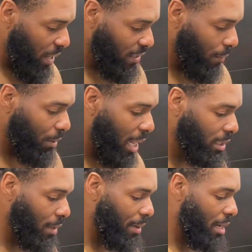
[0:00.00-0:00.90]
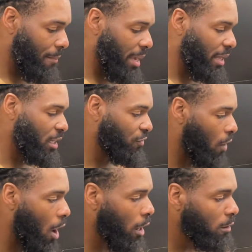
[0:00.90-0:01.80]
It's a blessing, man, to make it this
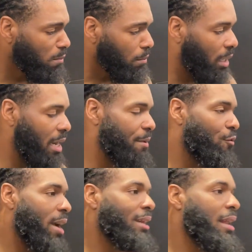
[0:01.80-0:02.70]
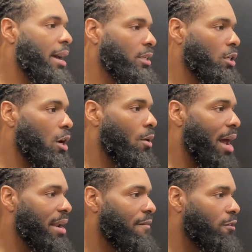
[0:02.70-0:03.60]
far and to be recognized. You know,
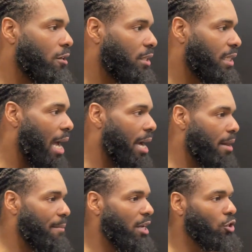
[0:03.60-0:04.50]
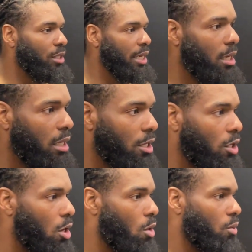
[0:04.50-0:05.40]
I never signed a major deal, and
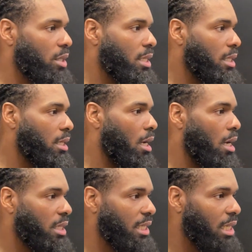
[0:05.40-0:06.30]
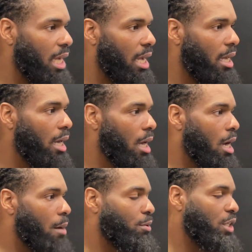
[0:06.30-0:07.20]
you know, with this this league,
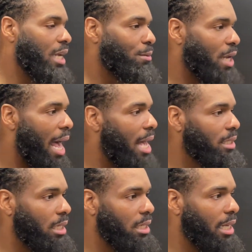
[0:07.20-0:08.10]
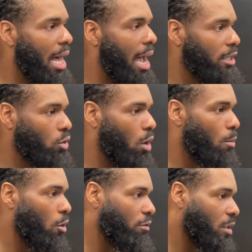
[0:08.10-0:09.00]
perception has it, the guys who are
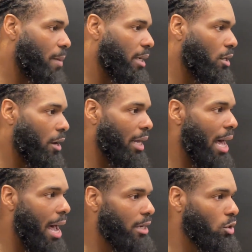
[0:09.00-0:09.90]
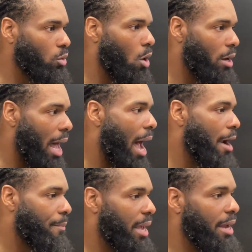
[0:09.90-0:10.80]
more respected are the guys who are the
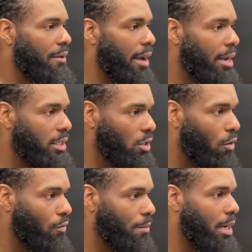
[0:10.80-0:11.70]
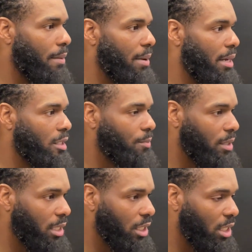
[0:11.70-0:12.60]
higher paid, right? So for me to be in this
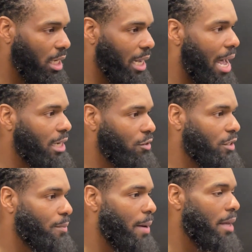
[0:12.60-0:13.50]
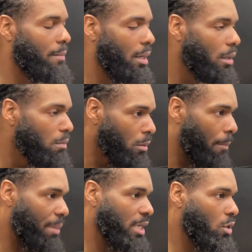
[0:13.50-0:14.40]
position and guys respect me
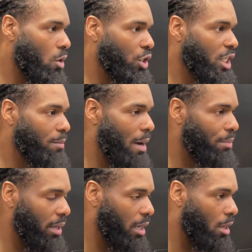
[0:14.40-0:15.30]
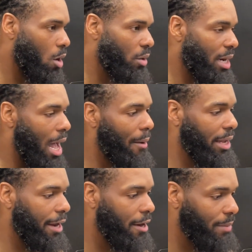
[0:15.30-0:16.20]
based on just my play alone and how
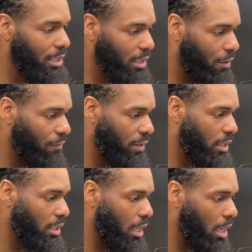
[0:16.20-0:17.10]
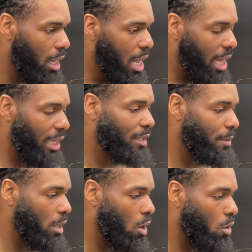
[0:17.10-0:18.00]
I carry myself is lets
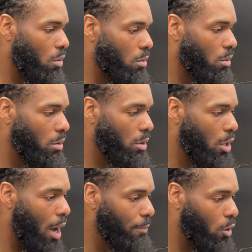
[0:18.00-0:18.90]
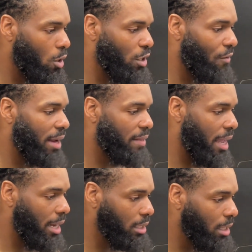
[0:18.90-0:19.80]
me know, you know, I'm doing the right
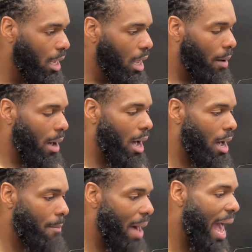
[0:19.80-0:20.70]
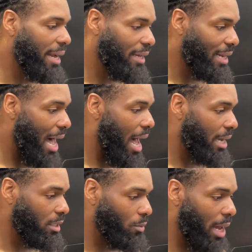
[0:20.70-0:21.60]
thing. I had good
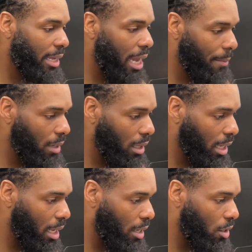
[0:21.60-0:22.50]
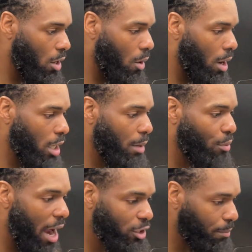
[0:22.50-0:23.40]
guys when I came in the league, you know, the
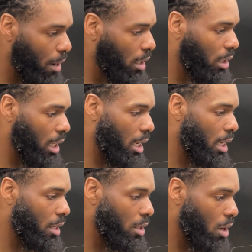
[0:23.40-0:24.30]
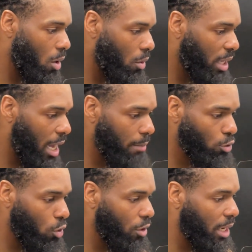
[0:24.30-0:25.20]
Roger Bunkley, you know, Cam
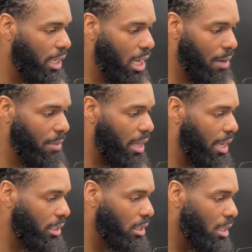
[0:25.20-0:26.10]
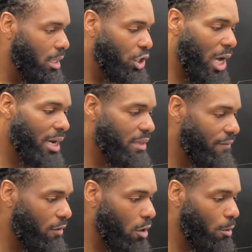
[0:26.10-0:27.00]
Jordan, Keem Hicks,
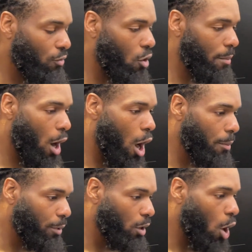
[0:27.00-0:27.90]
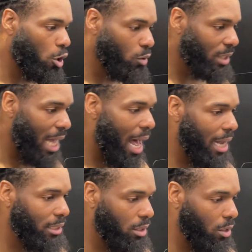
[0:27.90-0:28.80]
Jonathan Vilma, Roman Harper, all those
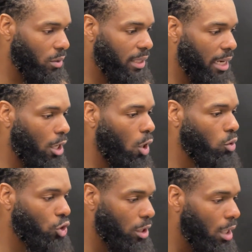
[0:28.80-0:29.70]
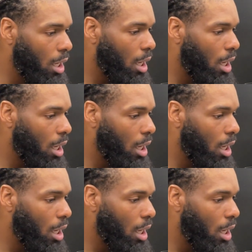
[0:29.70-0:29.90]
guys, you know, set a culture.